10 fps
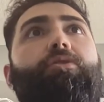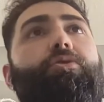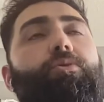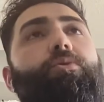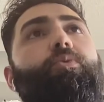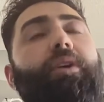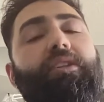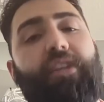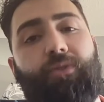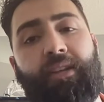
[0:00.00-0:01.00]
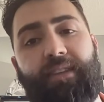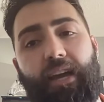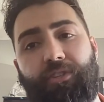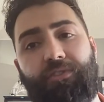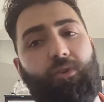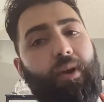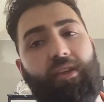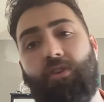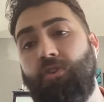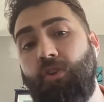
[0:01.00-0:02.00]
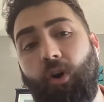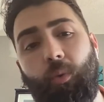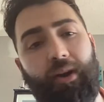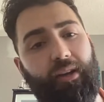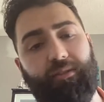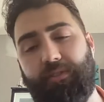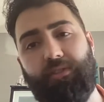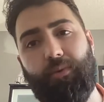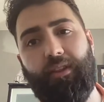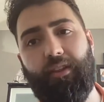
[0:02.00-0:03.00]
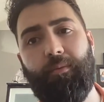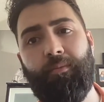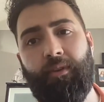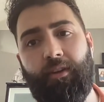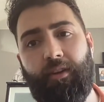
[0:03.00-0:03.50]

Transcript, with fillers: do real estate transactions in a way that no one else is doing them.